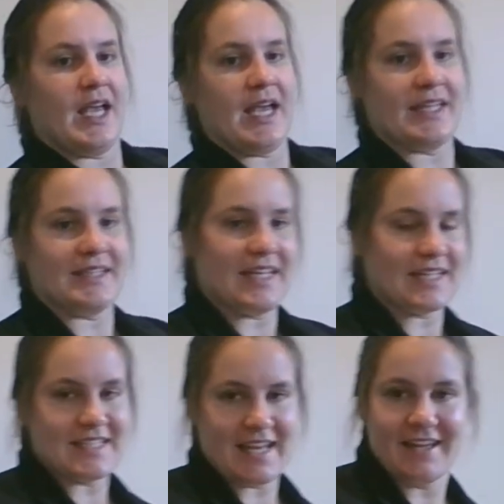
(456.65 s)
And
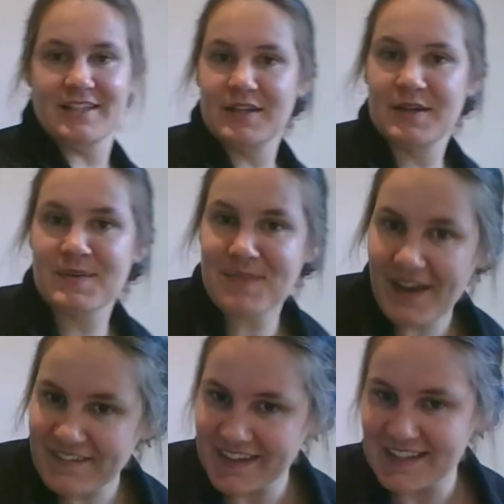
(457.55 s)
leg down.
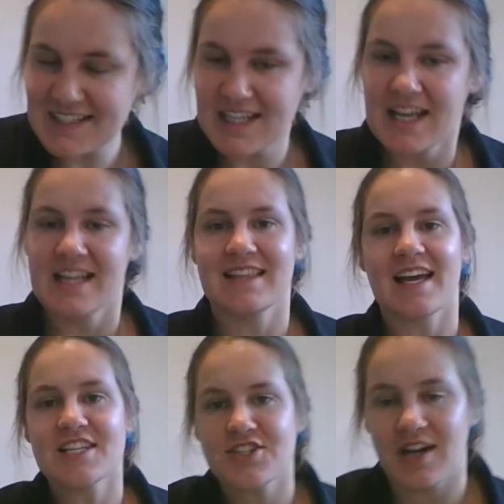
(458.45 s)
Perfect.
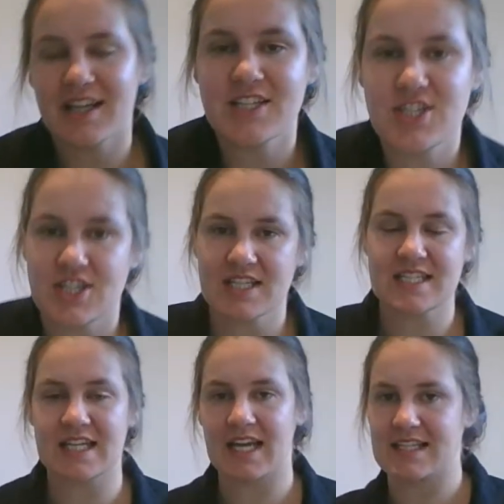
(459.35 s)
Last stretch, just
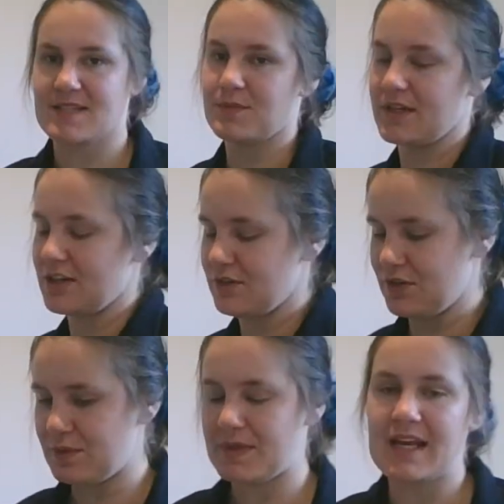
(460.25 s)
to get some wiggle
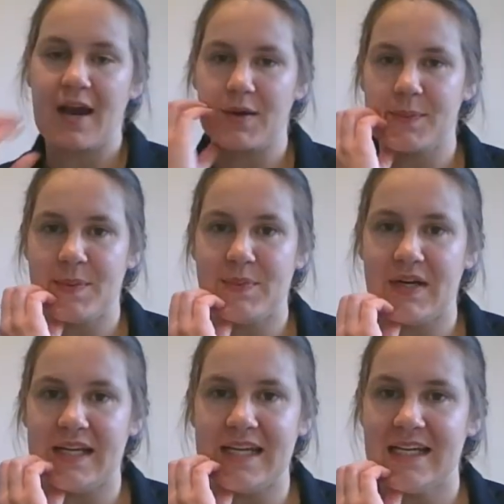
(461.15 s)
room in our upper
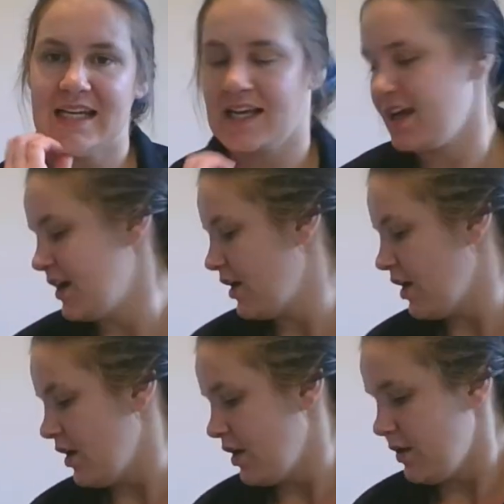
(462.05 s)
body.
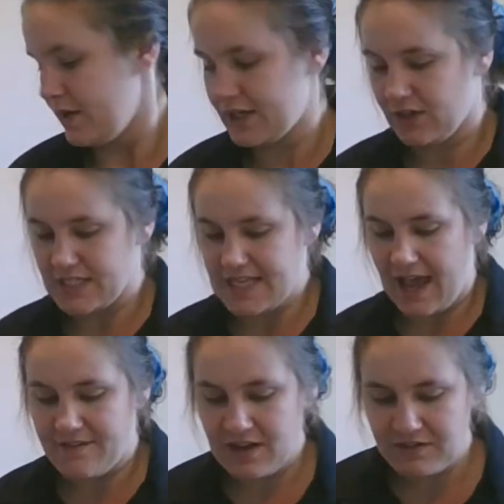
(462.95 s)
We're going to
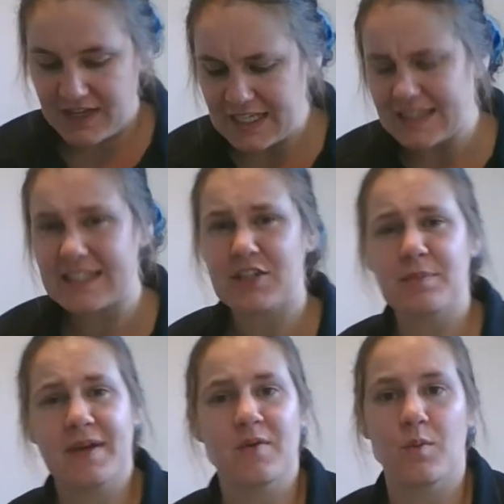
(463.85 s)
have our feet a little
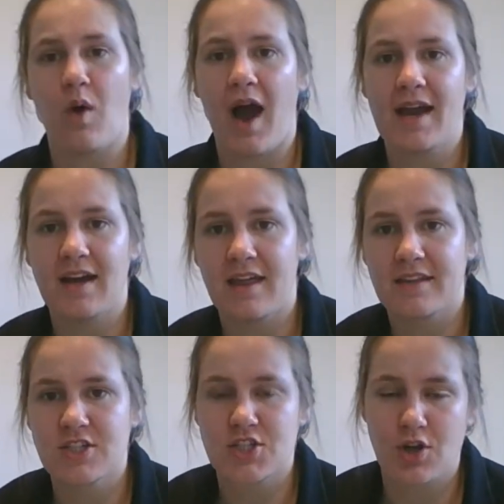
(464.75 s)
bit wider
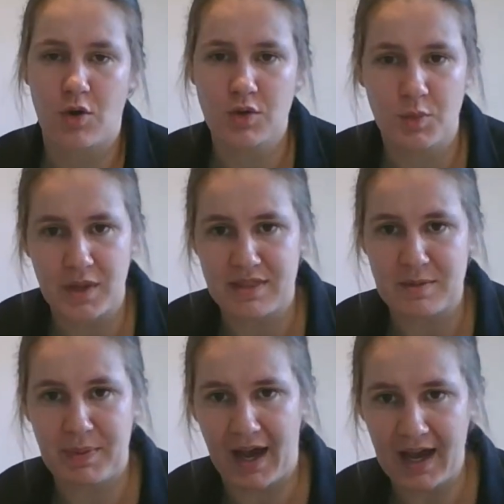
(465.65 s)
than shoulder width
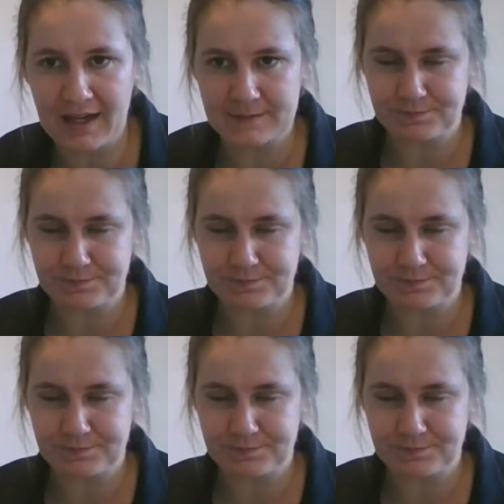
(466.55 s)
apart.